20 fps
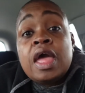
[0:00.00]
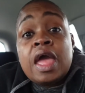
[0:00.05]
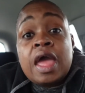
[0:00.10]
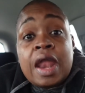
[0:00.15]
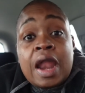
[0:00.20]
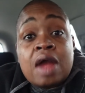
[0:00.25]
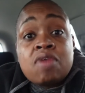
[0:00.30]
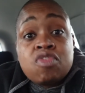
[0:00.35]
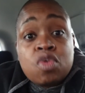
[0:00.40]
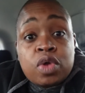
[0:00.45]

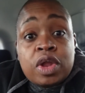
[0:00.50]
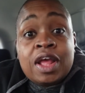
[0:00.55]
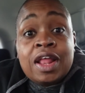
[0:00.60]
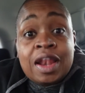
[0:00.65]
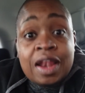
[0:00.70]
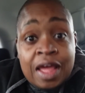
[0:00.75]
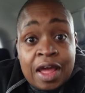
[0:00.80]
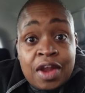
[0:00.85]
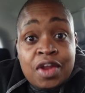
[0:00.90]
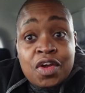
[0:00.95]
and I wrote a
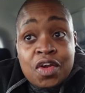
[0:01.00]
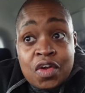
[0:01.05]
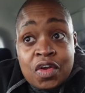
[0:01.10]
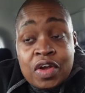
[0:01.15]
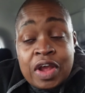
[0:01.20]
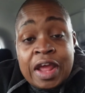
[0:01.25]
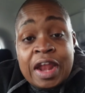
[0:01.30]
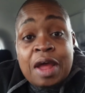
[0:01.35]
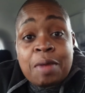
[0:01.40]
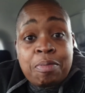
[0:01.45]

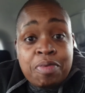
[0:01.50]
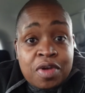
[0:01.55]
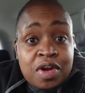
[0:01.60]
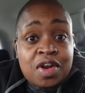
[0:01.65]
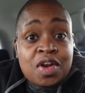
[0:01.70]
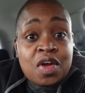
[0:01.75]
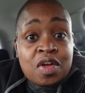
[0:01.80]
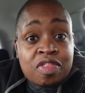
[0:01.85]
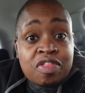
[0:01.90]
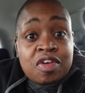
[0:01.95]
letter and I put
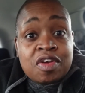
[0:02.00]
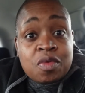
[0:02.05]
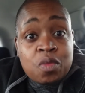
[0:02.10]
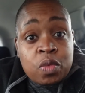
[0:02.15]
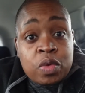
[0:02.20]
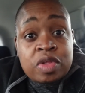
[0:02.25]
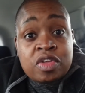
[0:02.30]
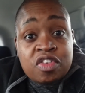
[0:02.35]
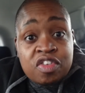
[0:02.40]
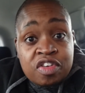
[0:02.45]
it on their
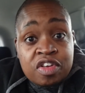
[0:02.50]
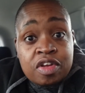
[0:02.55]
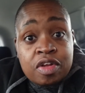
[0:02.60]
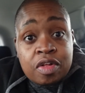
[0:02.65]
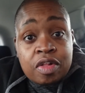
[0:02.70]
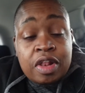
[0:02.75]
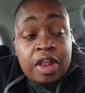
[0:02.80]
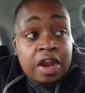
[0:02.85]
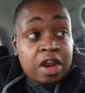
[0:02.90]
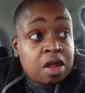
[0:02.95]

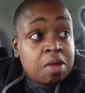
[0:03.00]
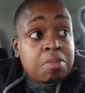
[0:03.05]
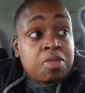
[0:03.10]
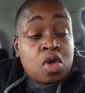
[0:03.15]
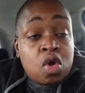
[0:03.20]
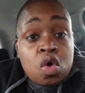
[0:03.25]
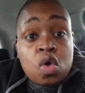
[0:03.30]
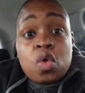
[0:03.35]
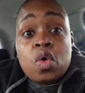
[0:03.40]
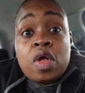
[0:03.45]
windshield, letting them
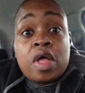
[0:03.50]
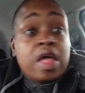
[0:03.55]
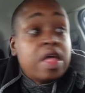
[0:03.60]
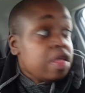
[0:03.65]
know